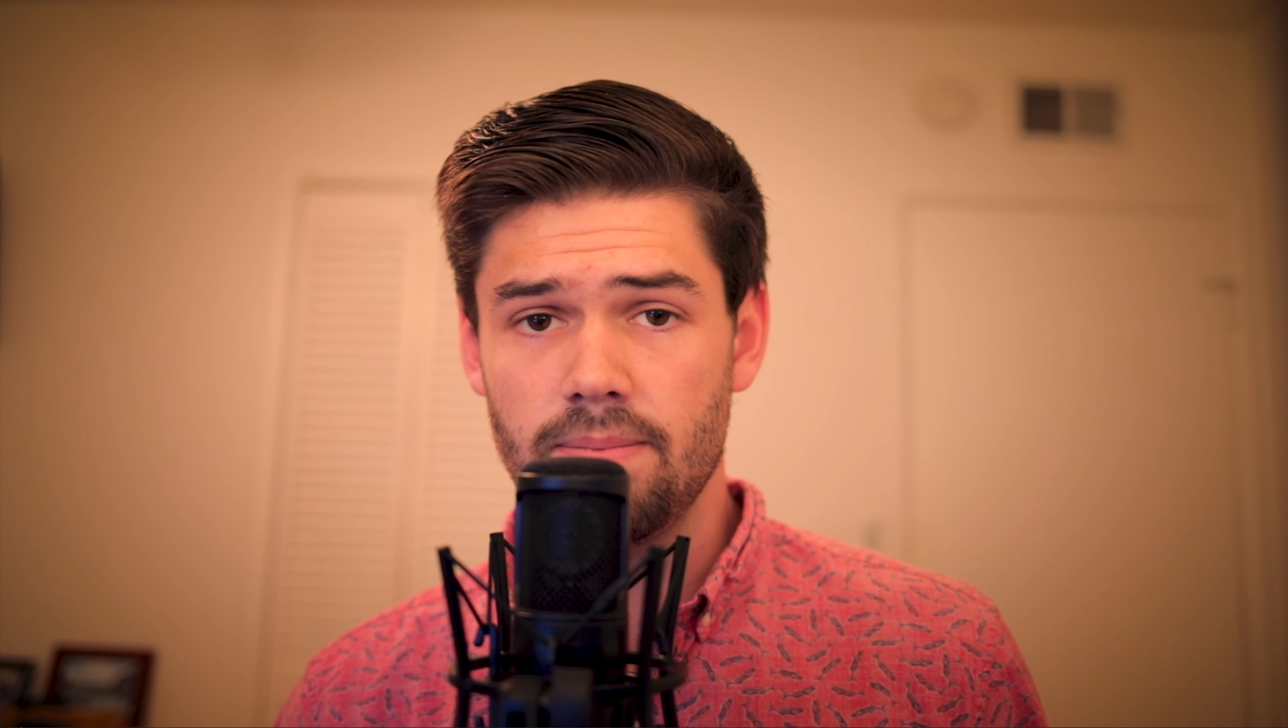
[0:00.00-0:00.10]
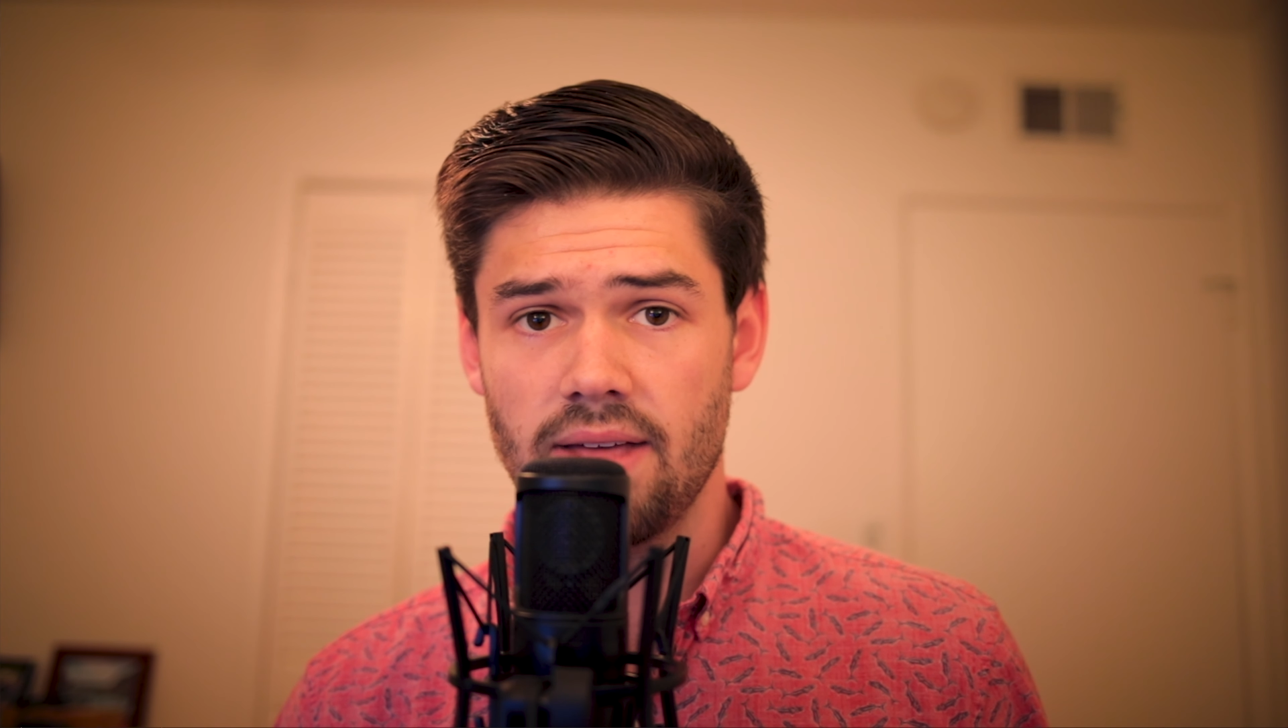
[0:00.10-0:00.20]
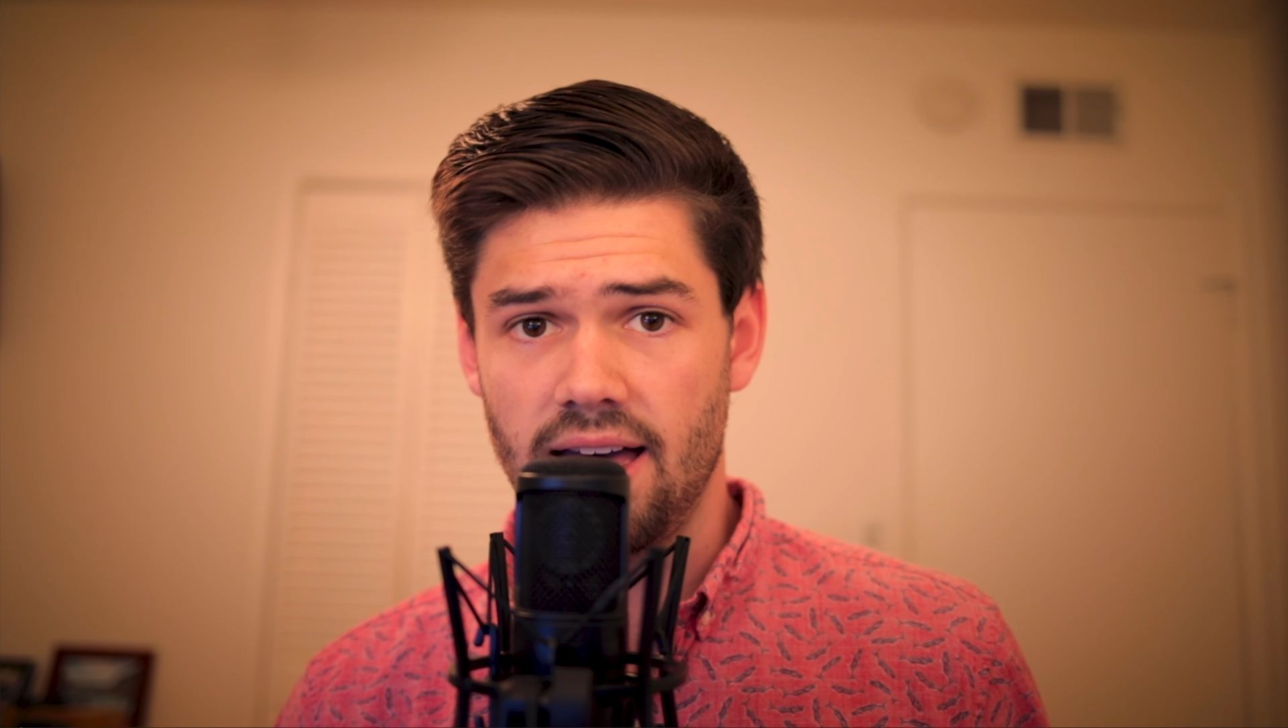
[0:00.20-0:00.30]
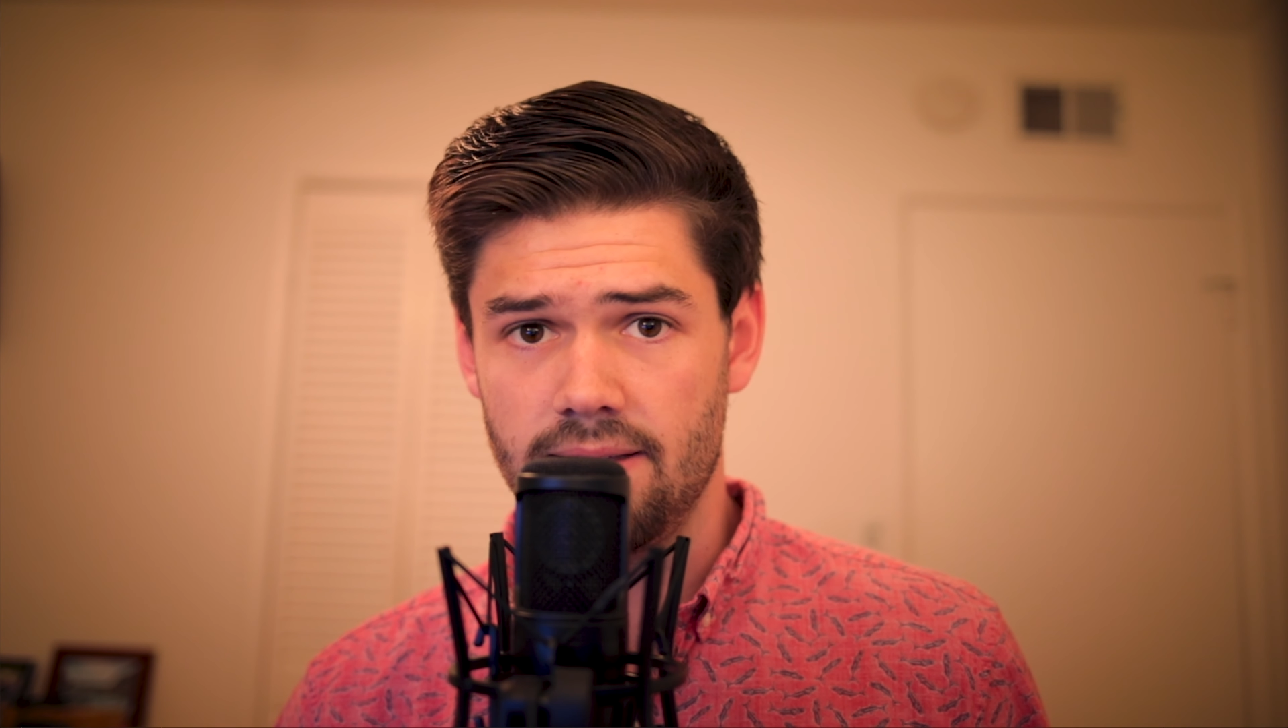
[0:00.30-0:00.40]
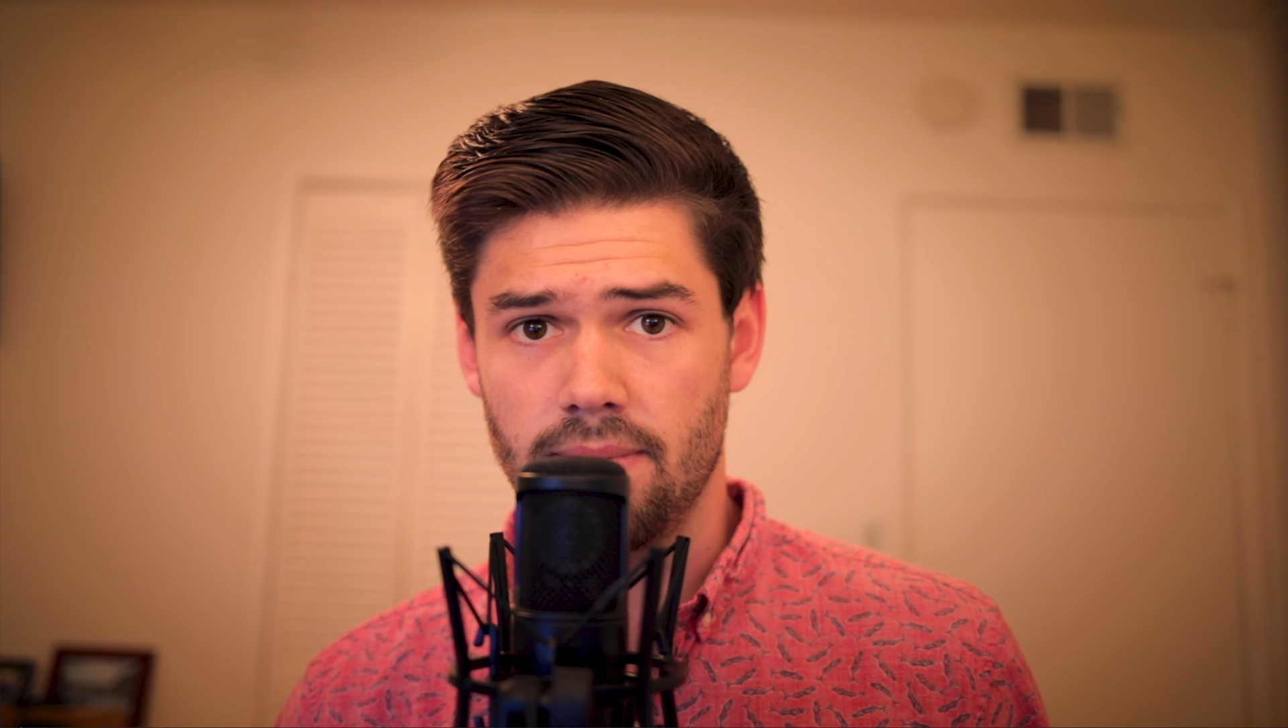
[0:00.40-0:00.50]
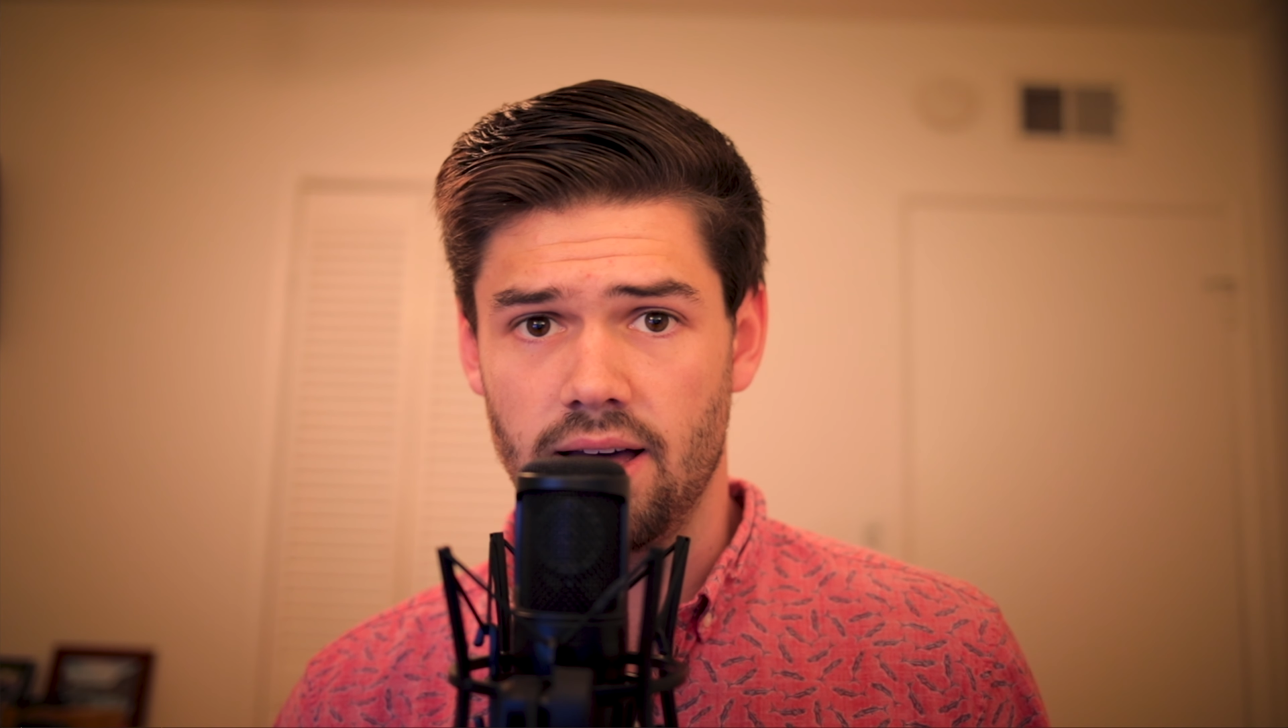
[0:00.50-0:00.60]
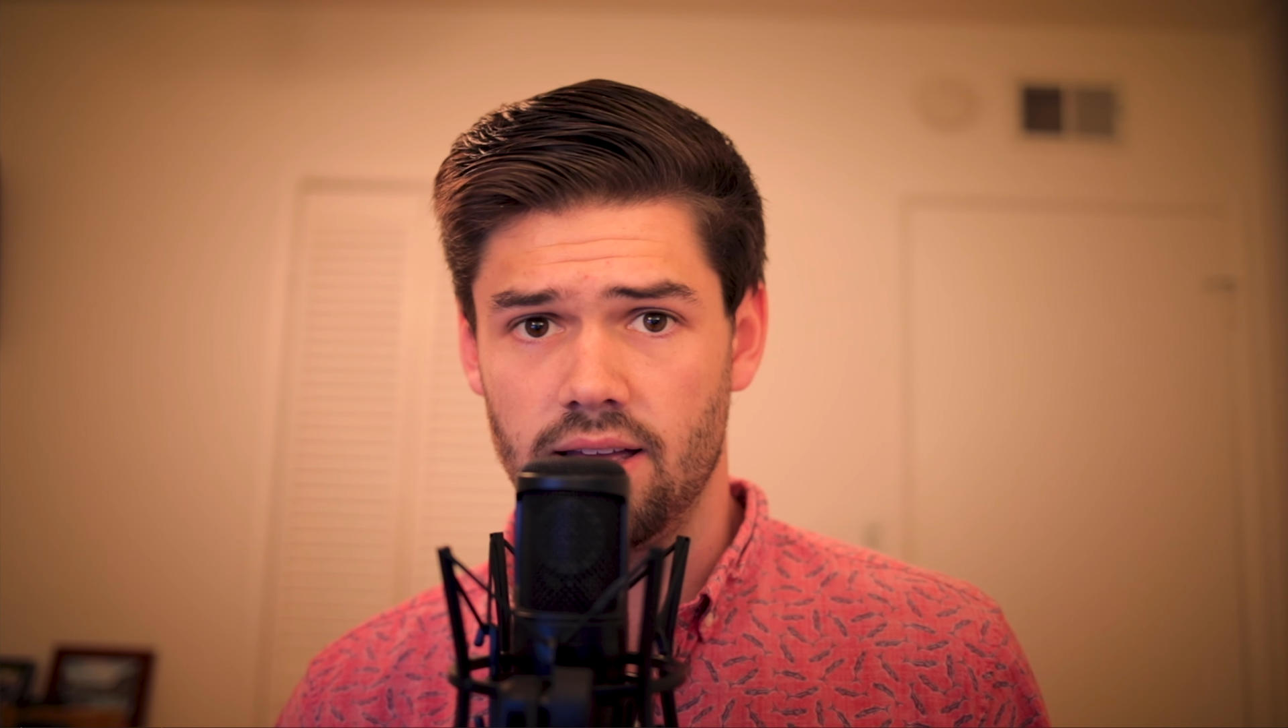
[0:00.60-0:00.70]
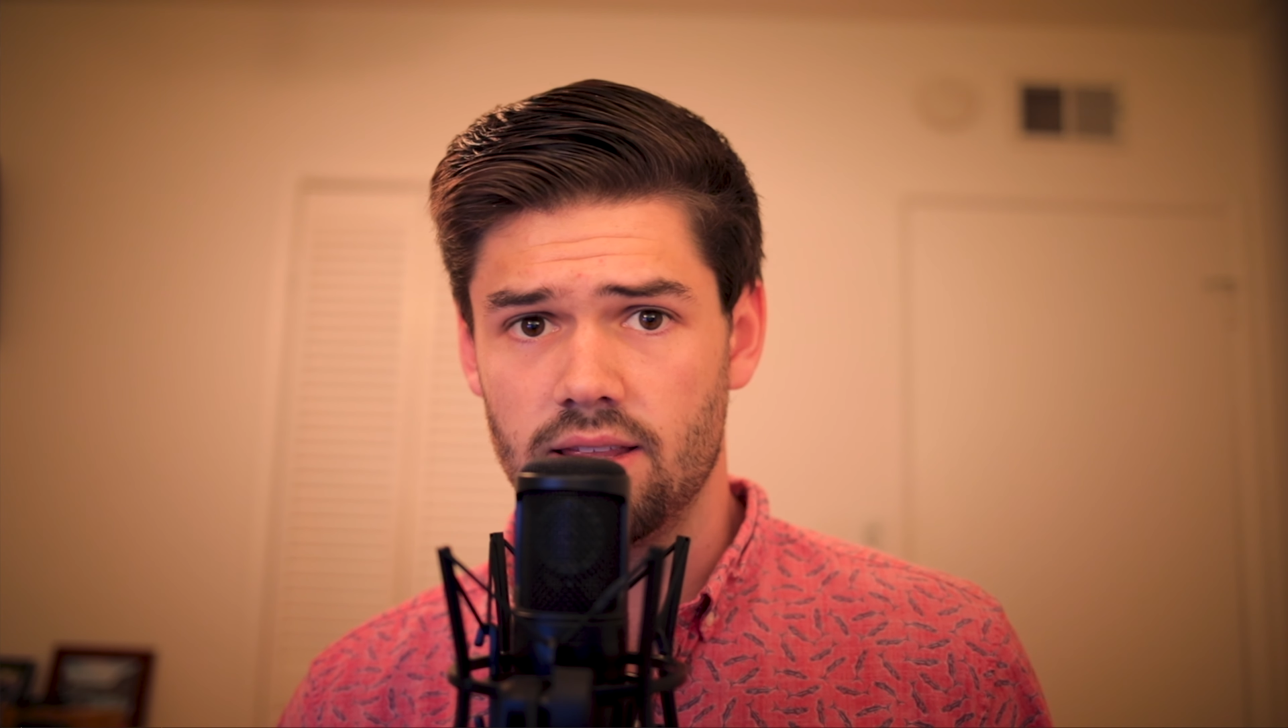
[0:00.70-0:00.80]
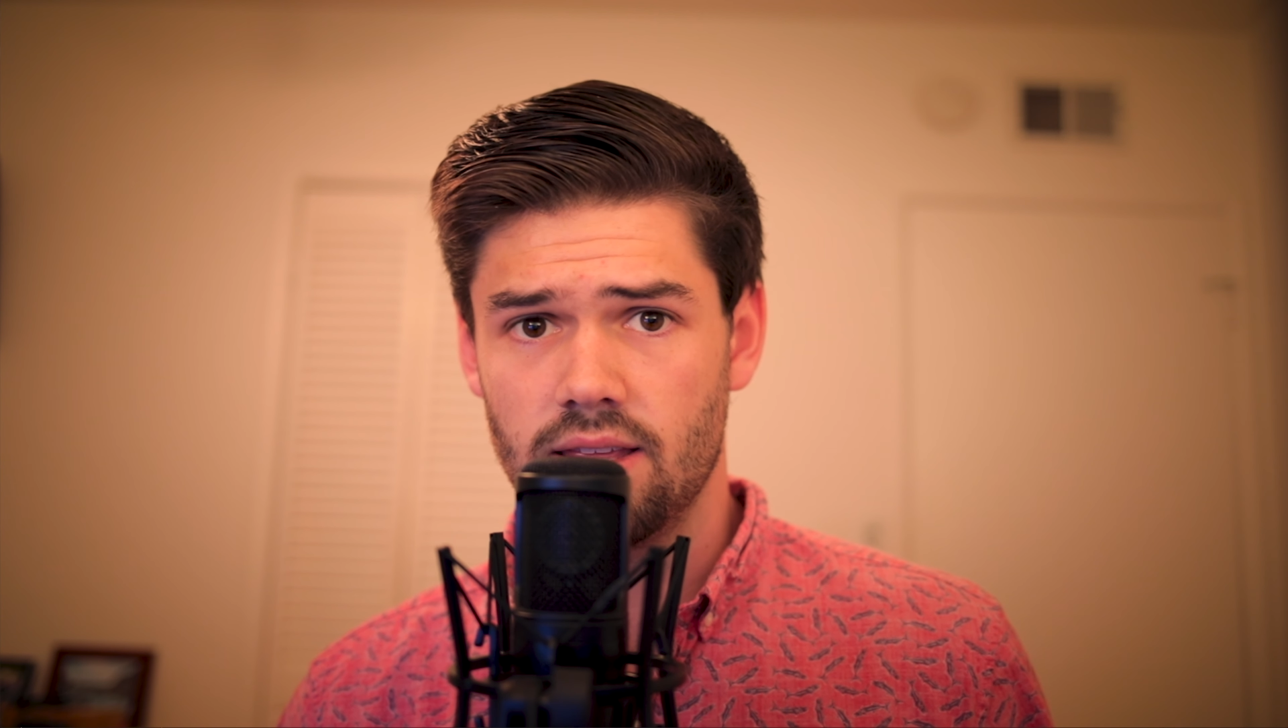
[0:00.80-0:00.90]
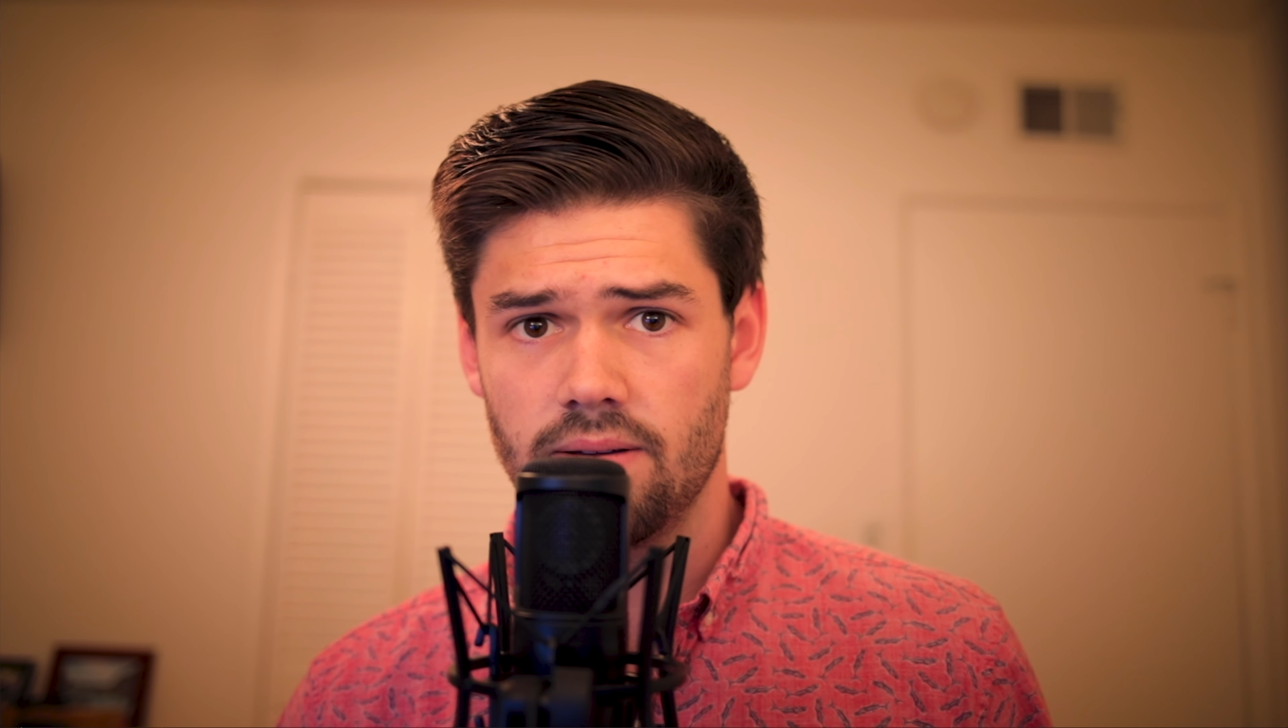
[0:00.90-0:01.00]
that in
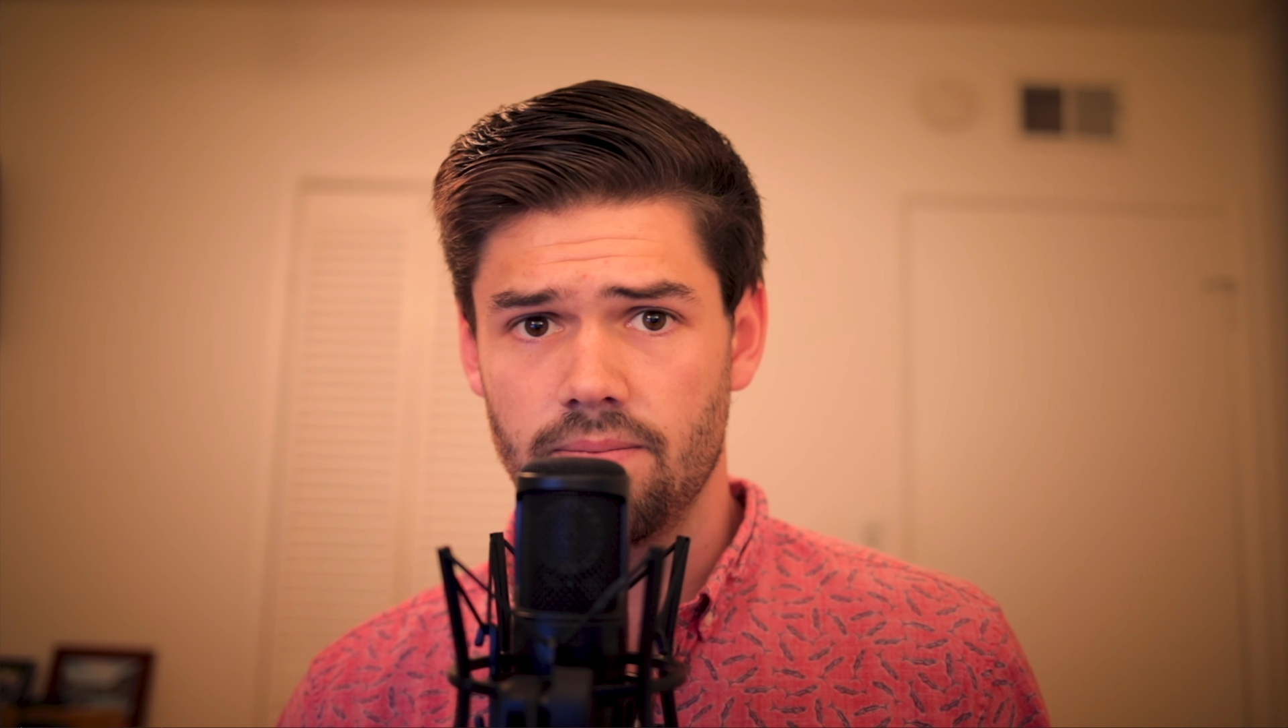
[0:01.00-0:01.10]
mind.